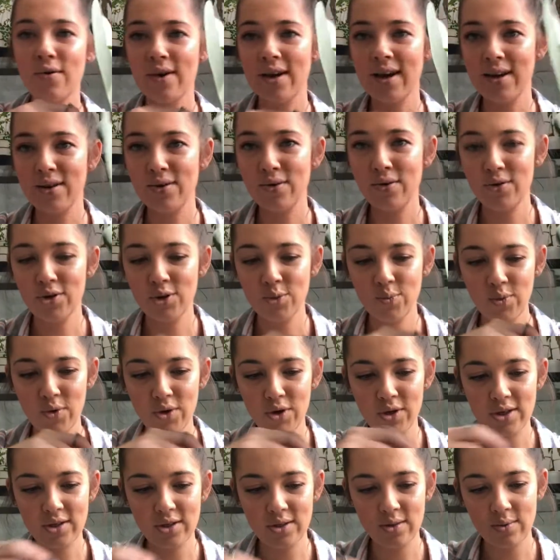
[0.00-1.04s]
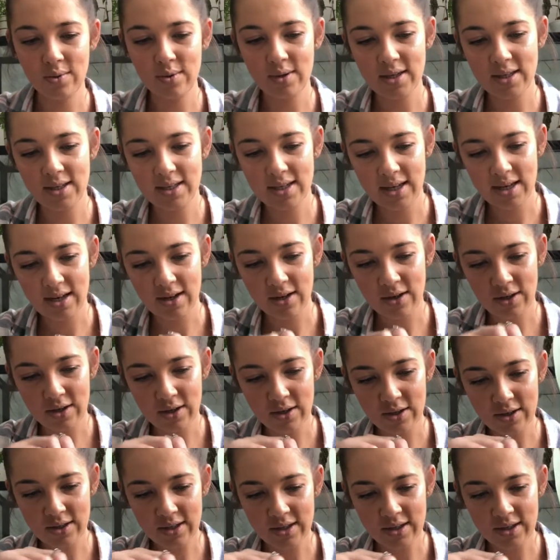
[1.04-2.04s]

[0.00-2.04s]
I know this bird is tweeting a lot.